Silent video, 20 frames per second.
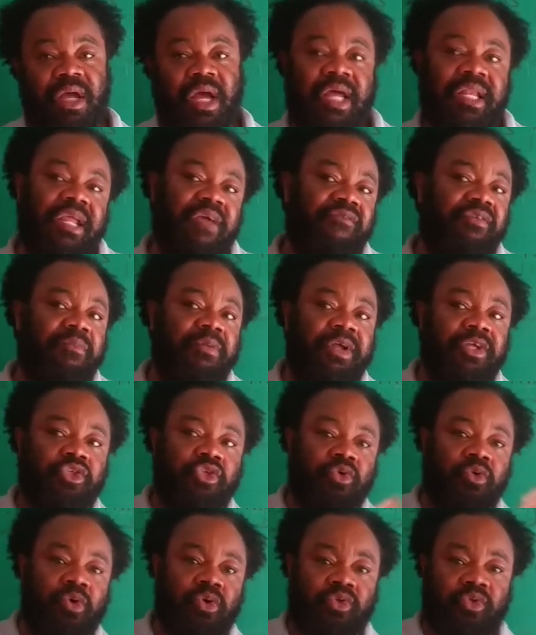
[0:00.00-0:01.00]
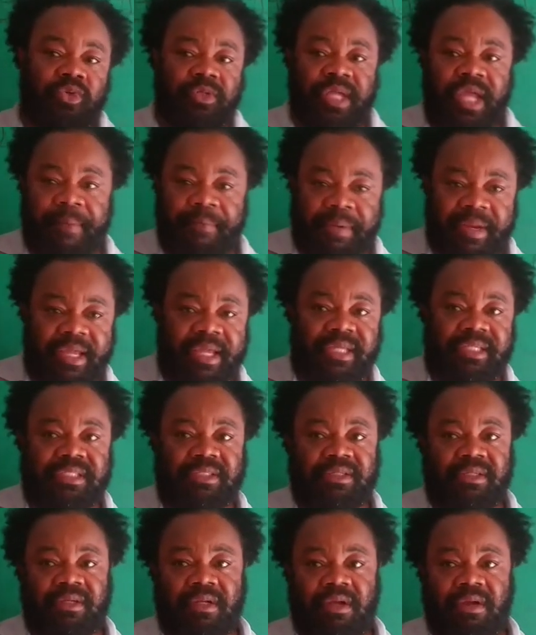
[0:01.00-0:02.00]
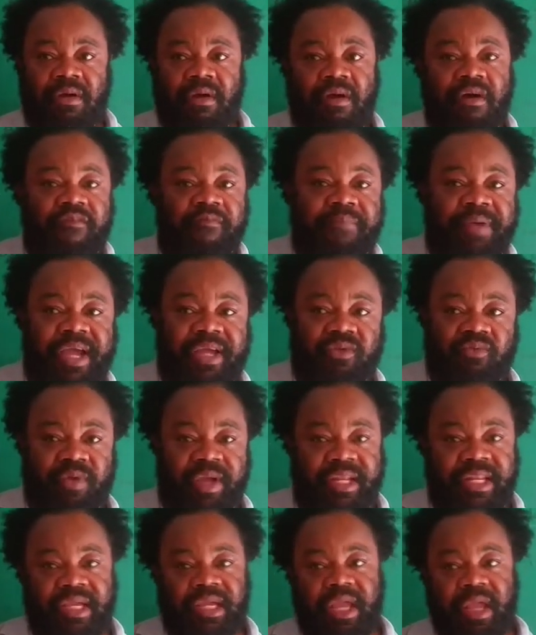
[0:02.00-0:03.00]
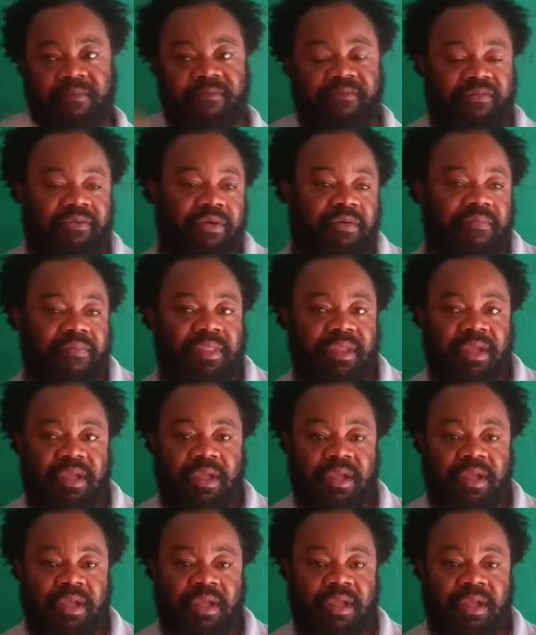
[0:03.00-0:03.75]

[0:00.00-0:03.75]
And everybody should go to their place of birth, where they came from.